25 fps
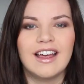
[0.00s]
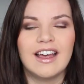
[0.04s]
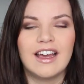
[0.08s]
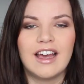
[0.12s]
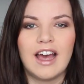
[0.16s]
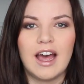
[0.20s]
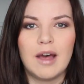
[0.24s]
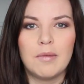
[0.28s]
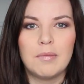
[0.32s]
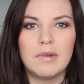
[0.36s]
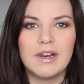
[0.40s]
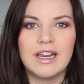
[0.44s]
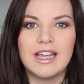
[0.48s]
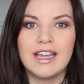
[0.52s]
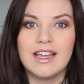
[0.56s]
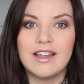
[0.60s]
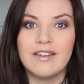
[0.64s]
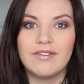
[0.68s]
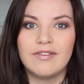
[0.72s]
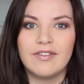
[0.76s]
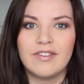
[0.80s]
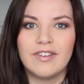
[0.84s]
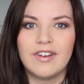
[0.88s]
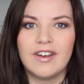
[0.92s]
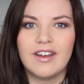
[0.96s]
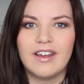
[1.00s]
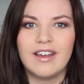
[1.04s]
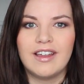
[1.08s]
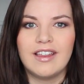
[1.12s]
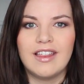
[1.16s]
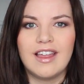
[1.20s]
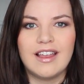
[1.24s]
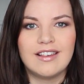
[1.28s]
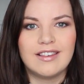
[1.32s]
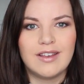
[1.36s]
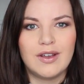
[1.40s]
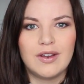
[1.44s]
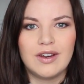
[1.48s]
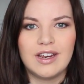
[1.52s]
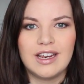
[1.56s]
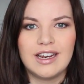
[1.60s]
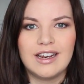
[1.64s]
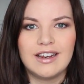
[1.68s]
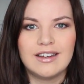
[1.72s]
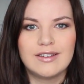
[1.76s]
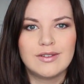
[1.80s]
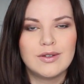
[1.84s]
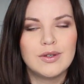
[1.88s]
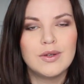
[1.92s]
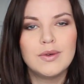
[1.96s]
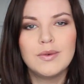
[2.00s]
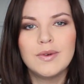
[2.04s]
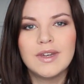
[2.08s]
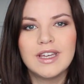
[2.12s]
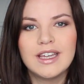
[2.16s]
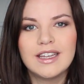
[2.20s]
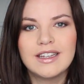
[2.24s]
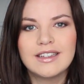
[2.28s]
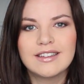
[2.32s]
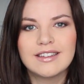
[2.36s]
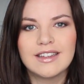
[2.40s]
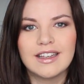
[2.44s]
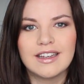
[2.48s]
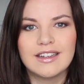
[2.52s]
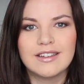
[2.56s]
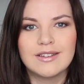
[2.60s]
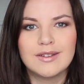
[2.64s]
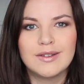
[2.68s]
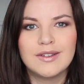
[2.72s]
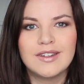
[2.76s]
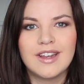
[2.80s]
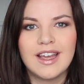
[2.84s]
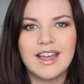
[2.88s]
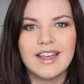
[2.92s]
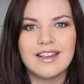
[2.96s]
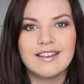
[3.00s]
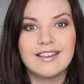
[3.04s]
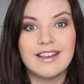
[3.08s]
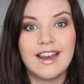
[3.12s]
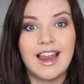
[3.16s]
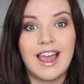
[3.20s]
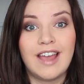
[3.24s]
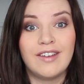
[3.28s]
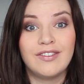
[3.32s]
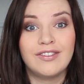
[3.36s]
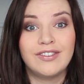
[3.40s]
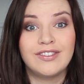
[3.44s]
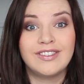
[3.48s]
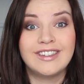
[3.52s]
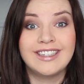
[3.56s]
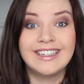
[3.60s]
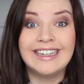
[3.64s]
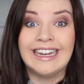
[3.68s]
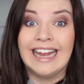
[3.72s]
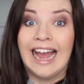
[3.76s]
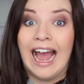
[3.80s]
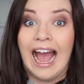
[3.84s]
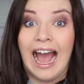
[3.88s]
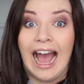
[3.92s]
can't believe there's only 2 weeks and 2 days left.